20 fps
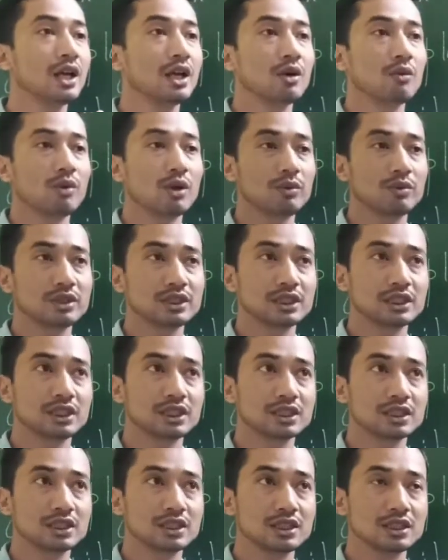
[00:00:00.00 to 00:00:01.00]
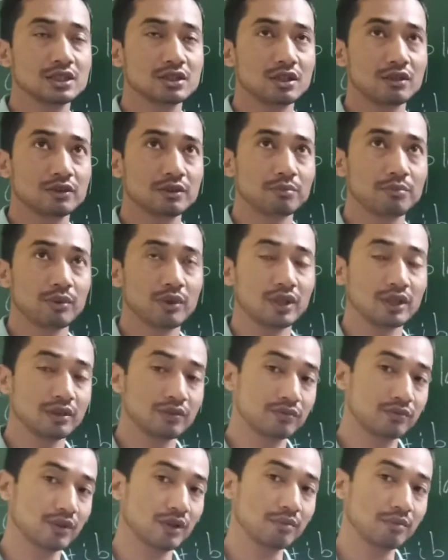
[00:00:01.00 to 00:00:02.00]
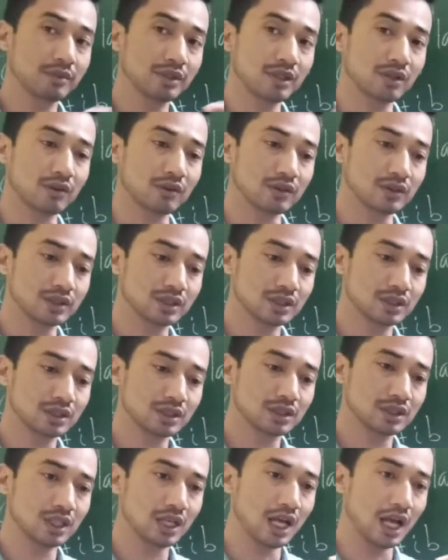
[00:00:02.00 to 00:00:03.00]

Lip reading: what was the distance of the point from the origin